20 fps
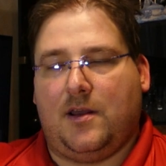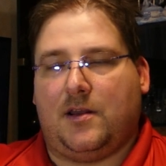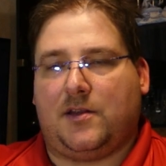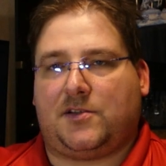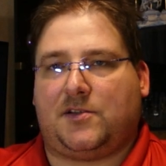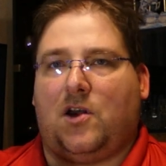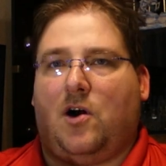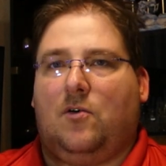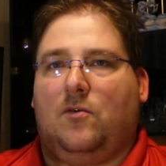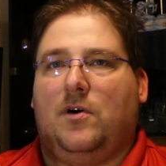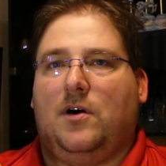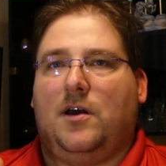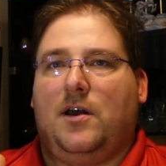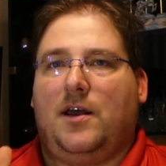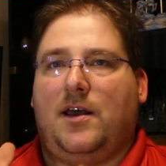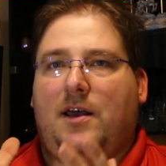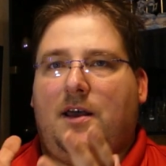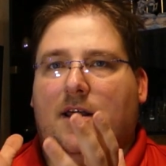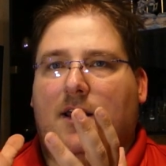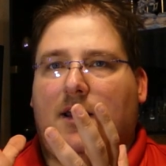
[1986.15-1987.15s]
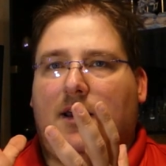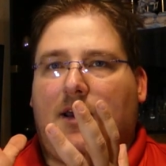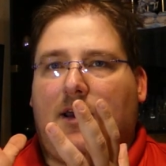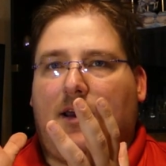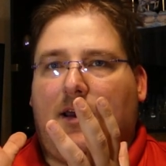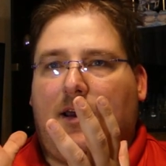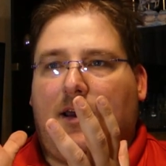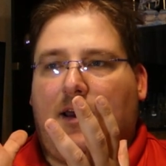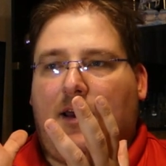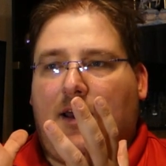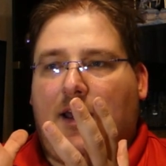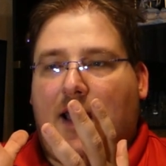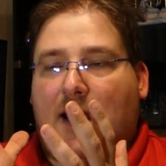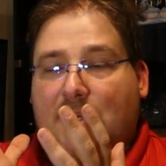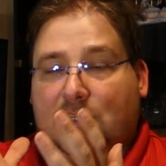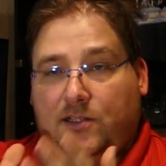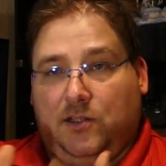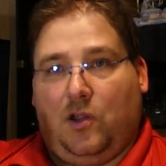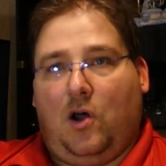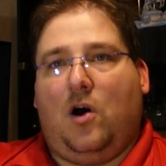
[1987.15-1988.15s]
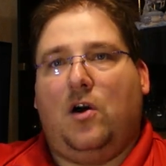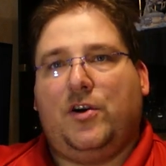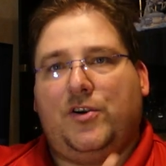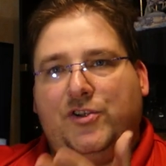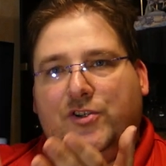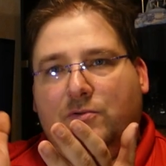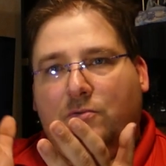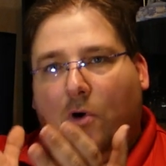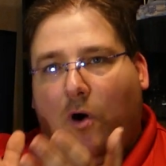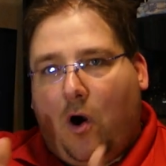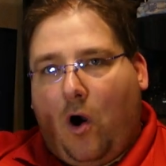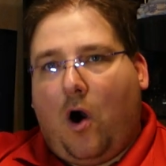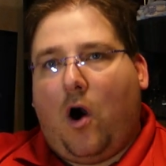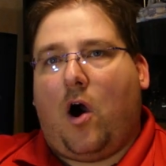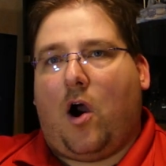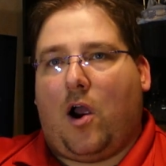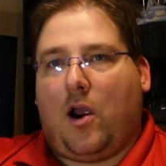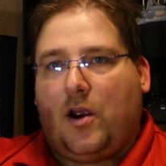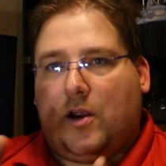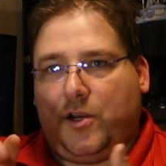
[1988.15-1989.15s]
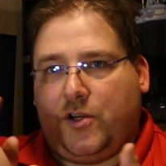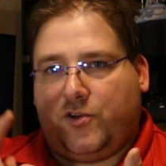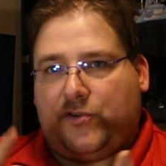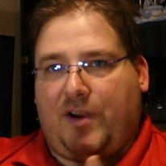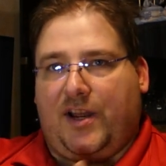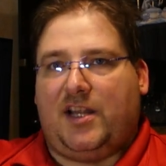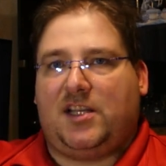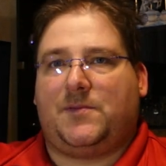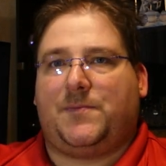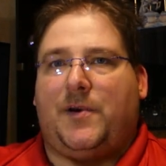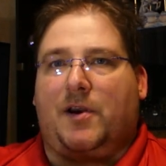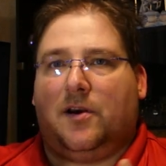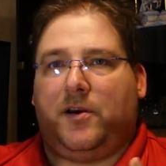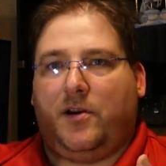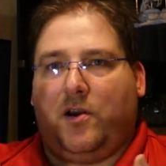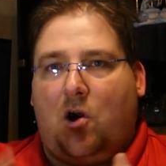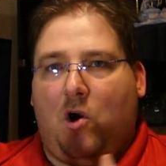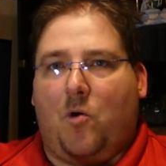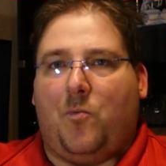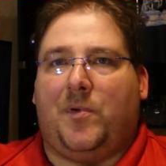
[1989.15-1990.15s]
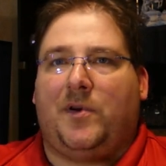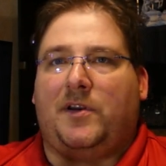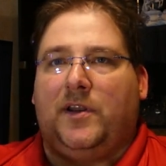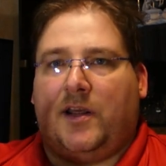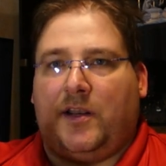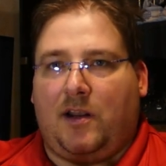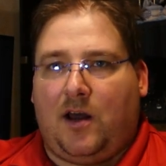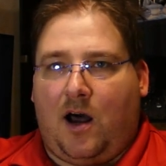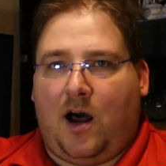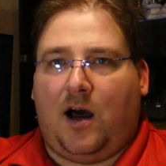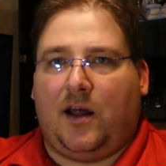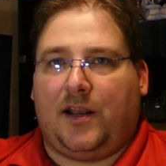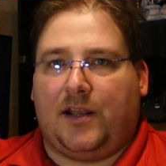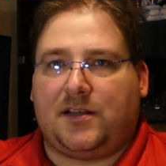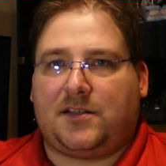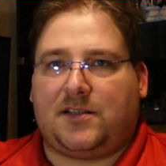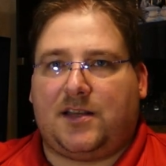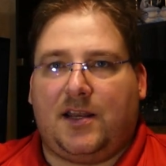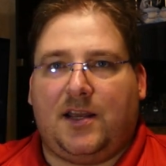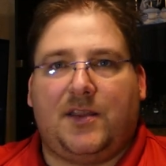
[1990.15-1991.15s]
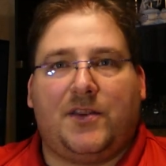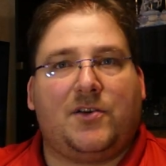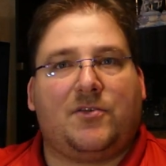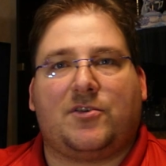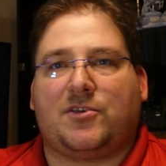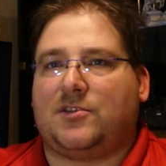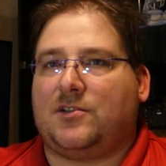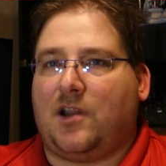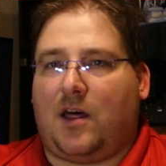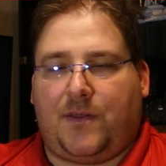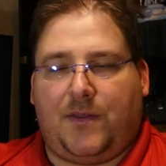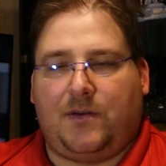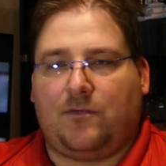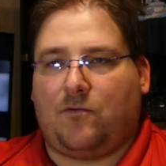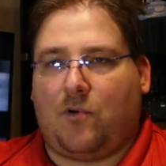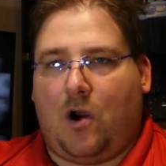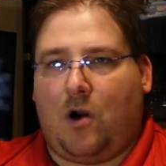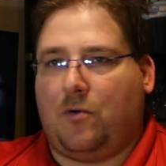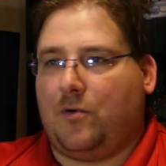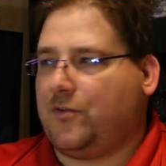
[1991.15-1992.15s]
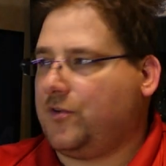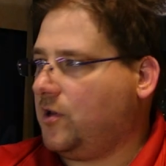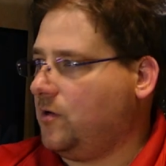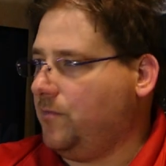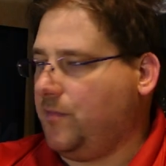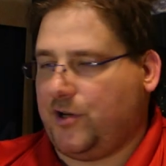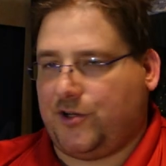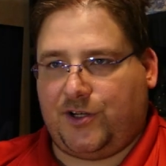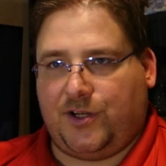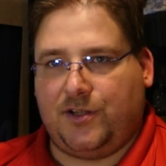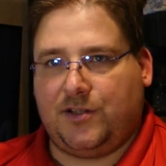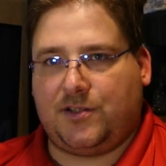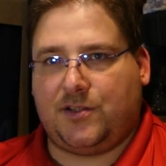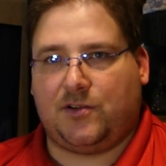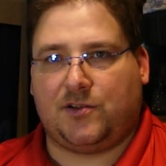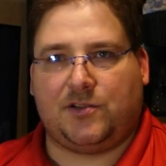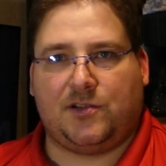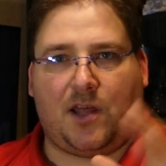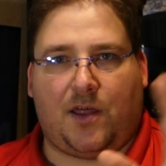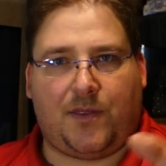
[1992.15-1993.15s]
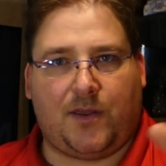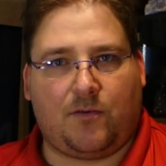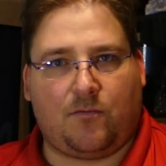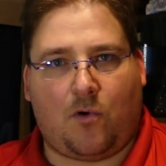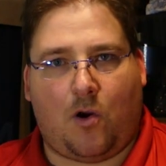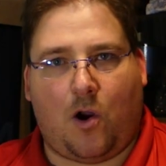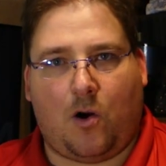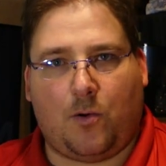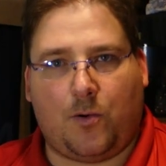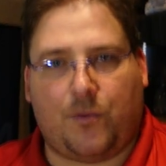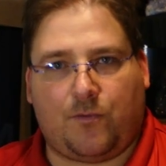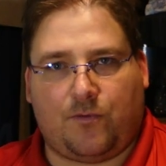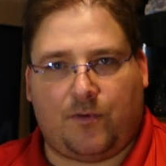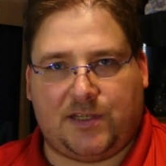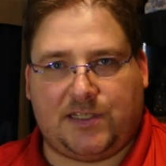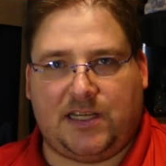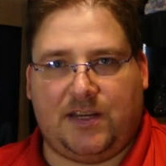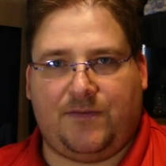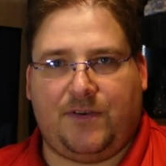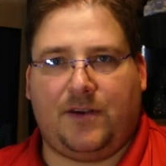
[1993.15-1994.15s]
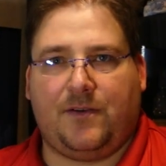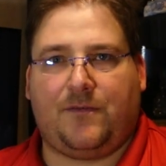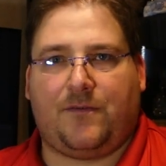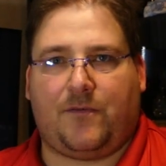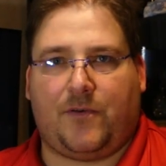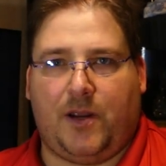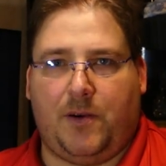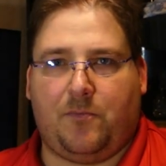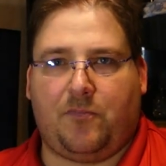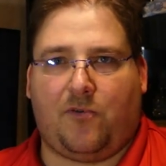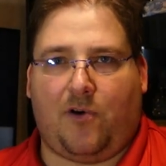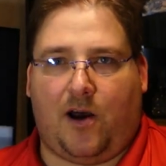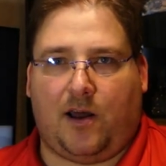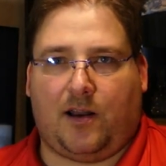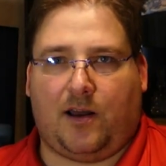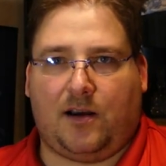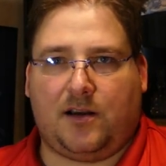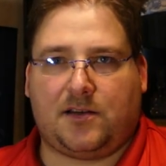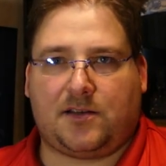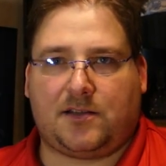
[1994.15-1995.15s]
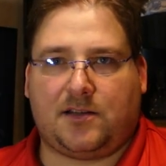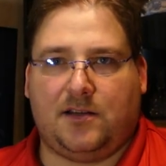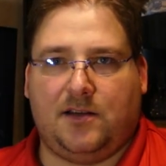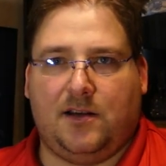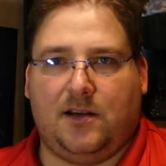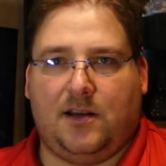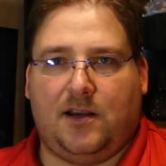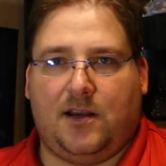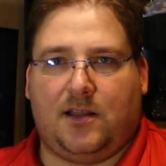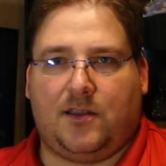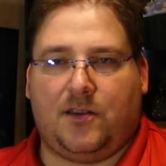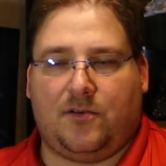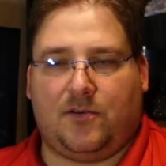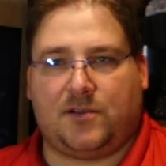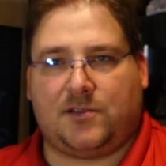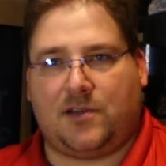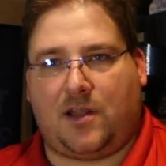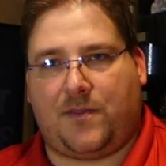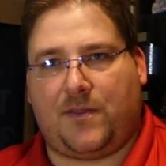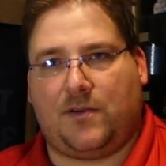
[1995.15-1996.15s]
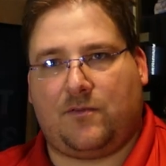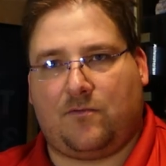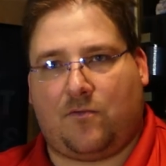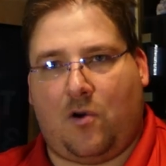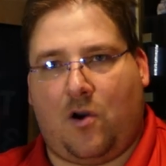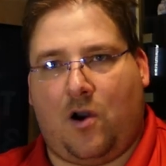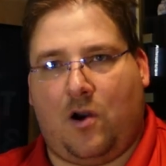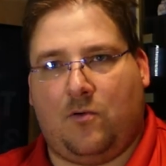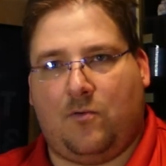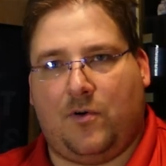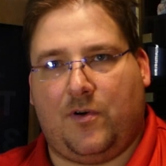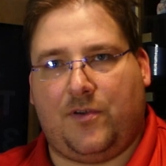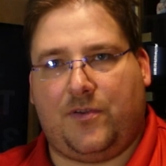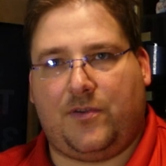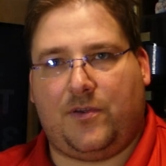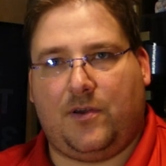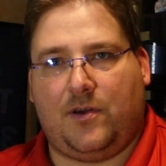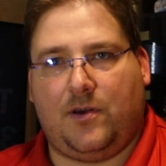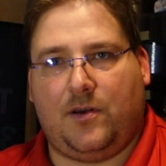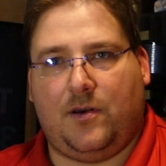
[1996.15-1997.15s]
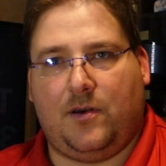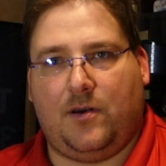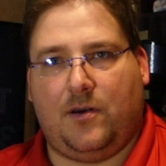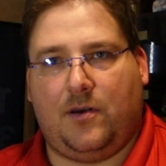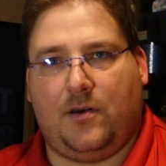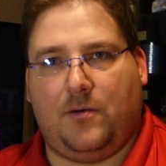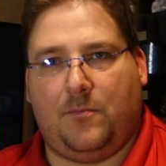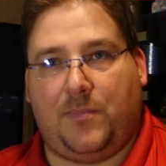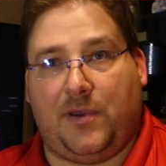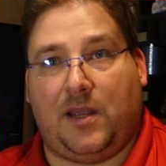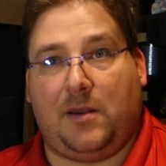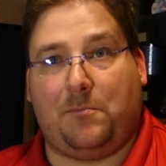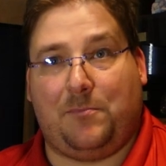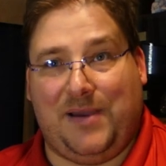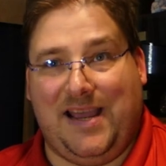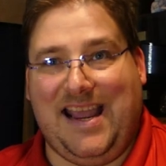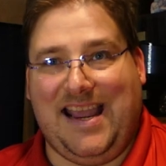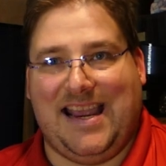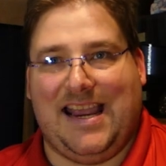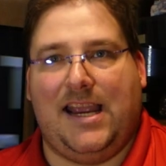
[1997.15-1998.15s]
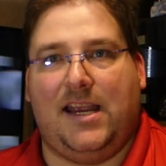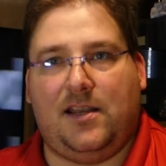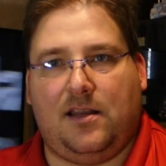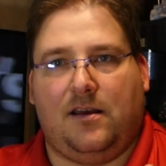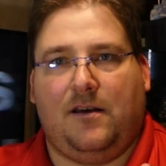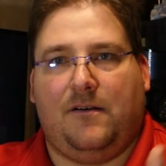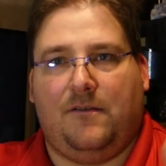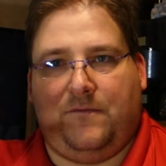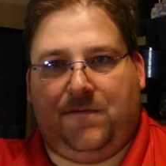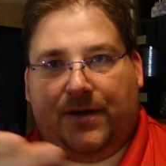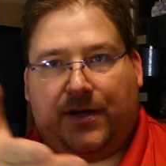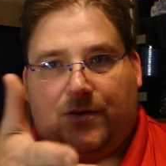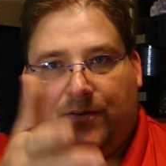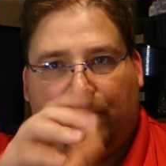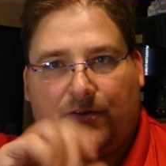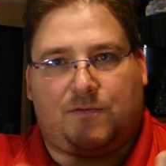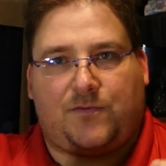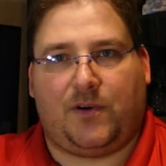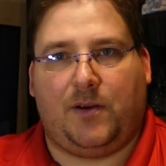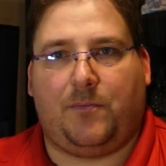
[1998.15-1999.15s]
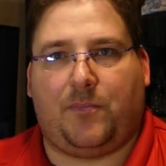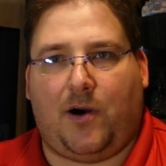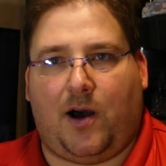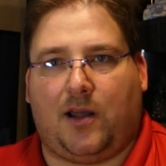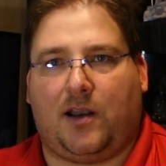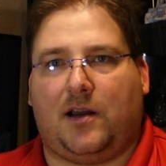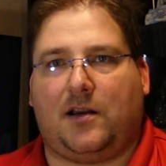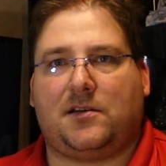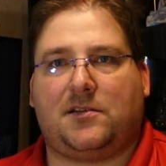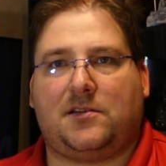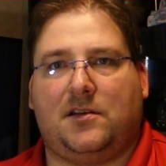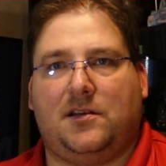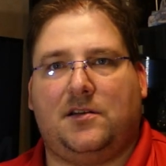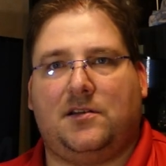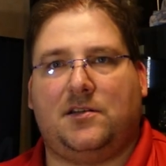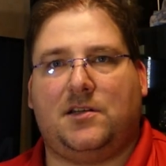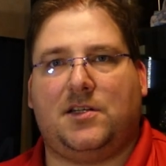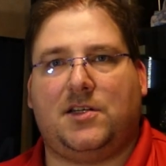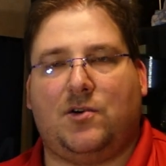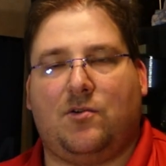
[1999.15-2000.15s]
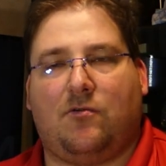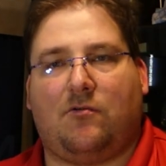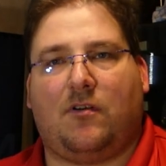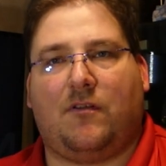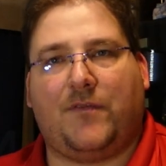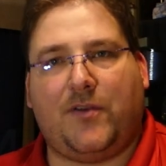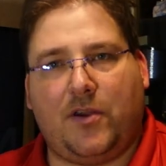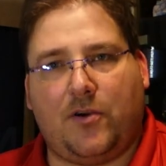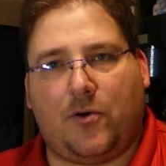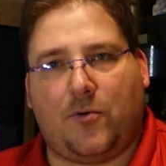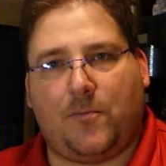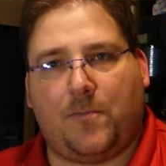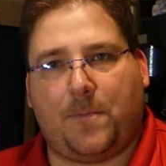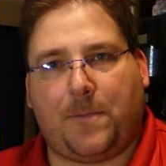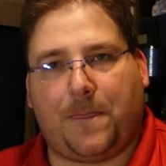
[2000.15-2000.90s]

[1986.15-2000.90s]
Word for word: So, as long as you are transparent, open, and honest, there is nothing wrong with commissions. There's nothing wrong with receiving free products. There is nothing wrong with being paid via those free products to do a review.